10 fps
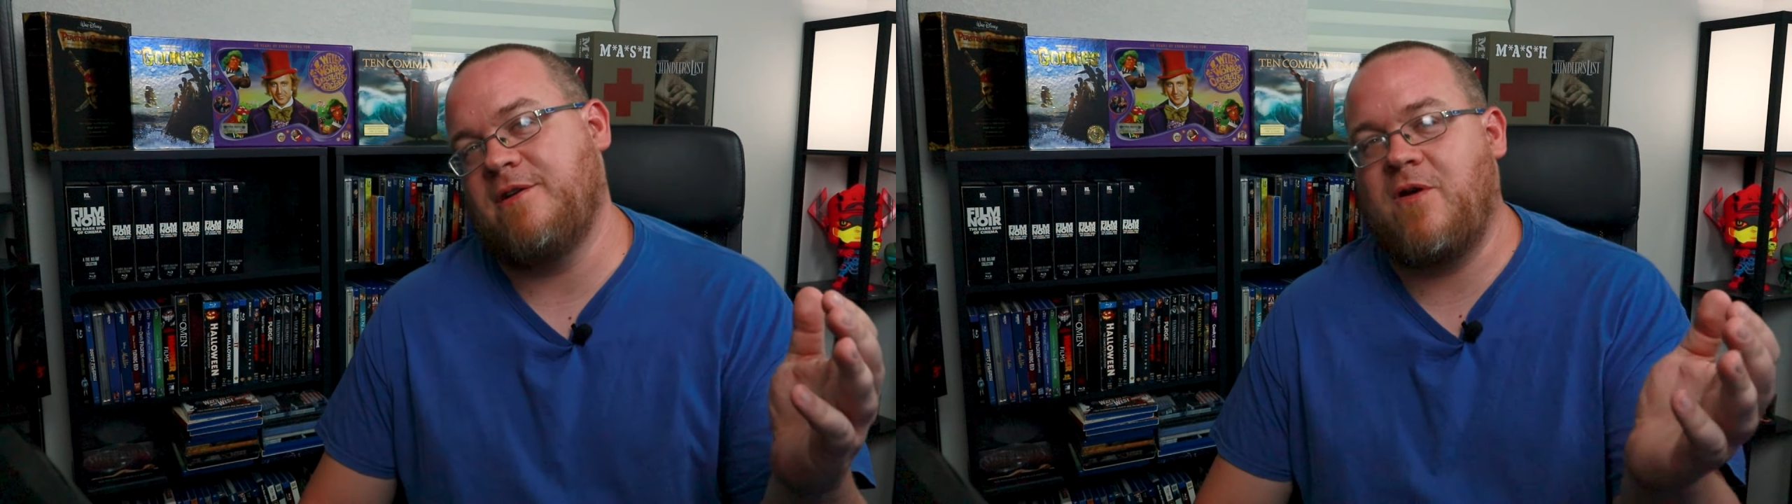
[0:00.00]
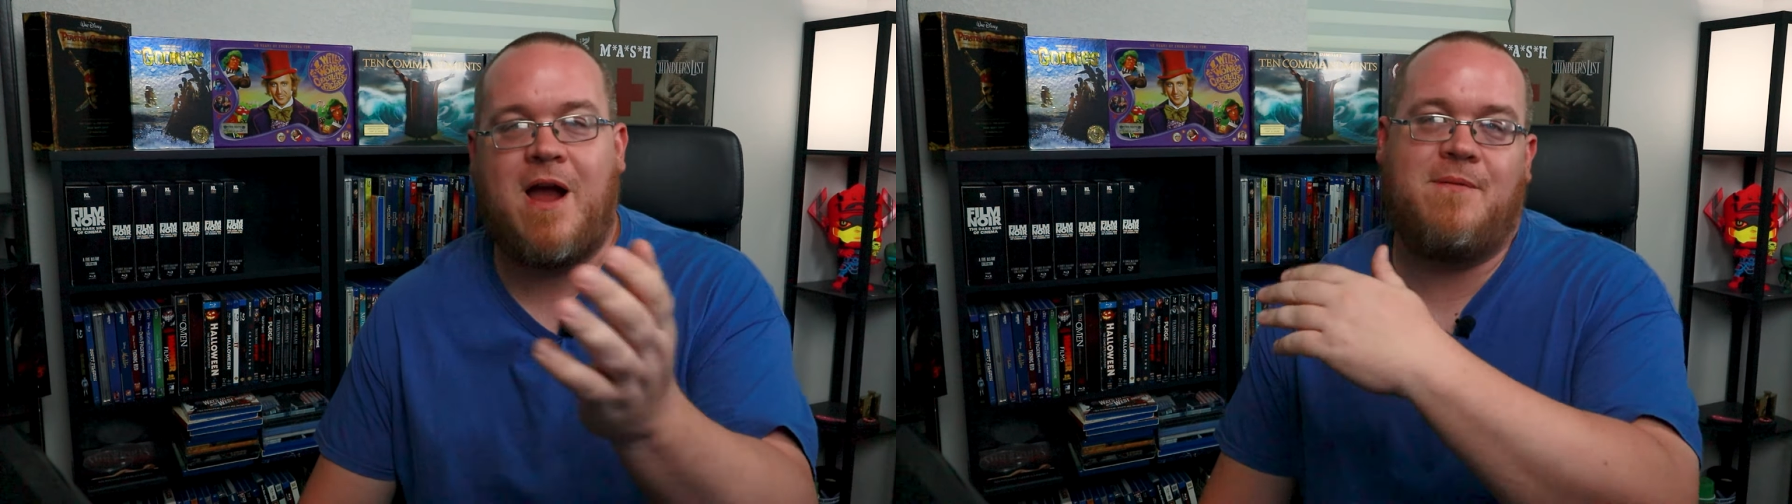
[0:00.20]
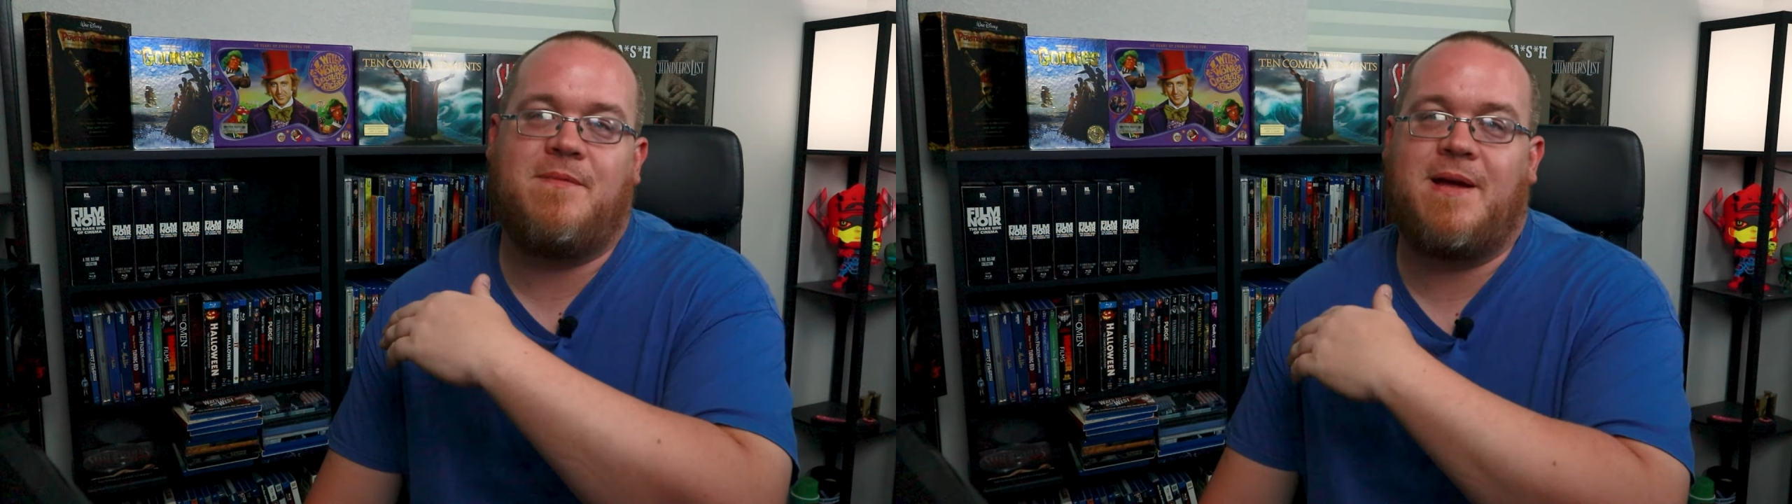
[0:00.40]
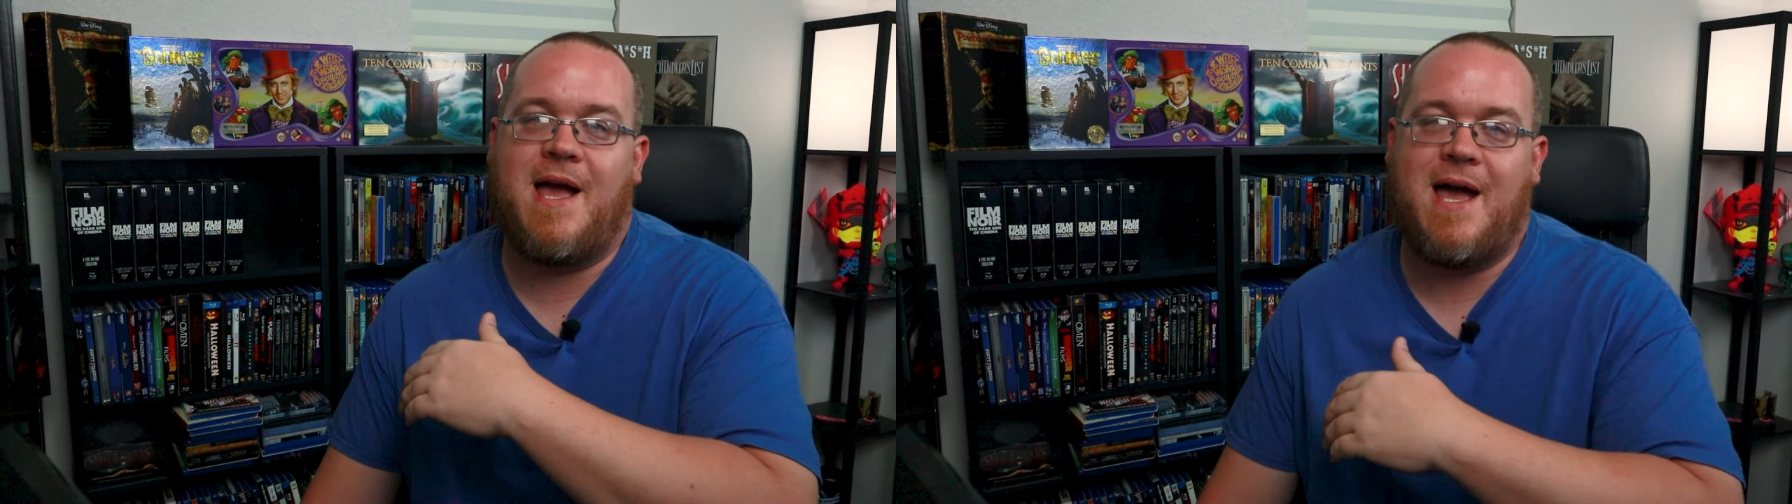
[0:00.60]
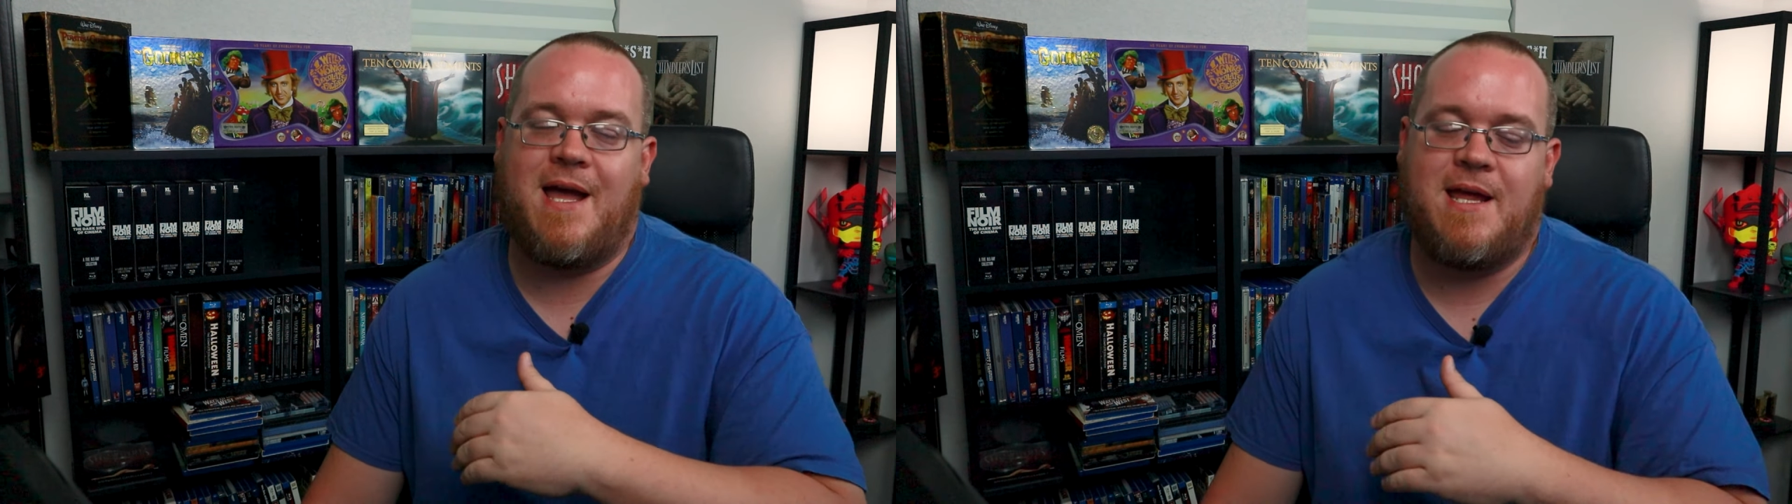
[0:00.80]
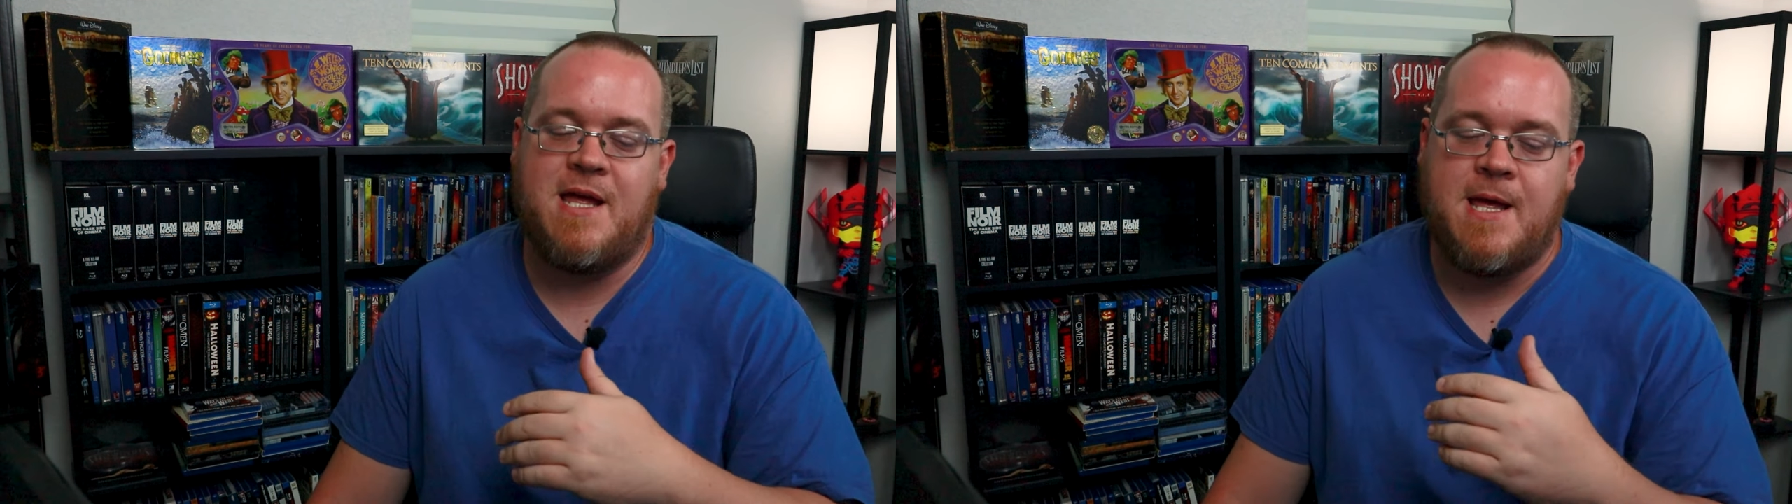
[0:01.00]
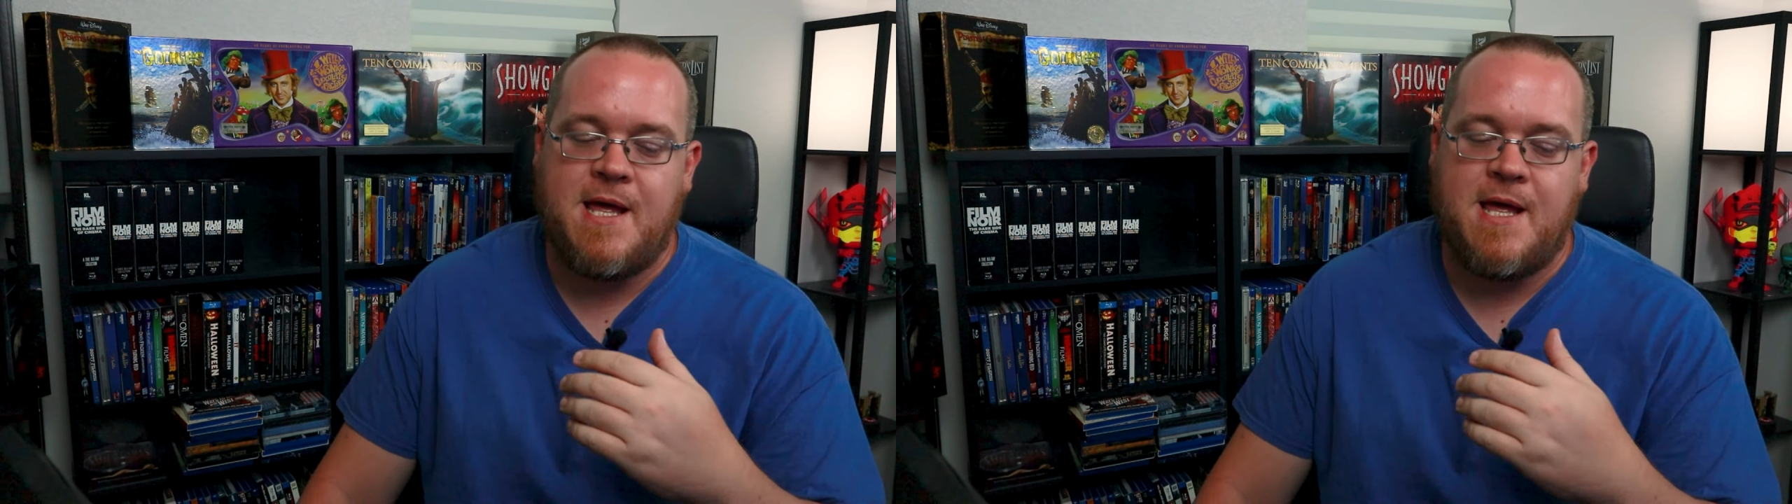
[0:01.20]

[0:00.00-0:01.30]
crime guy